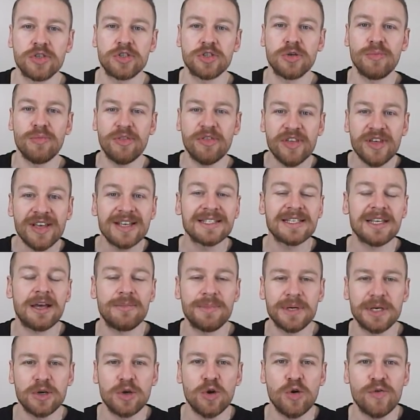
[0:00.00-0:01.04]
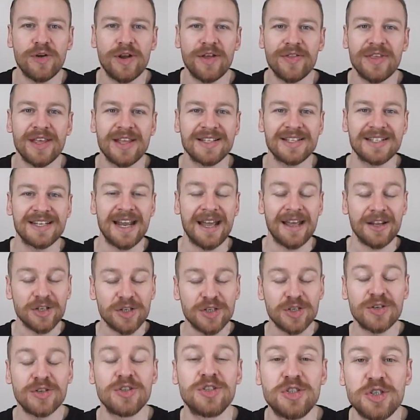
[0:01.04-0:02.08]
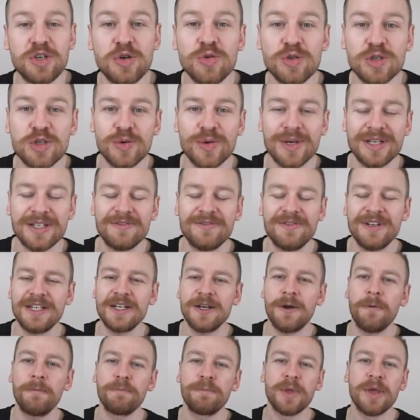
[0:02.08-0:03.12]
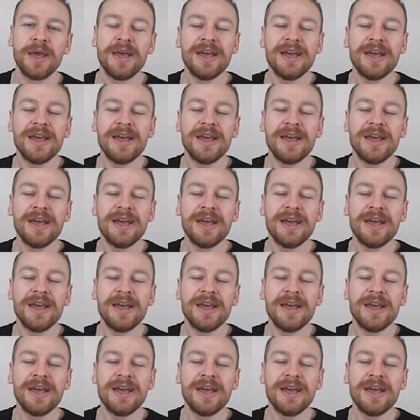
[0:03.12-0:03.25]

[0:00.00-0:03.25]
some things that have been going around the internet due to his video.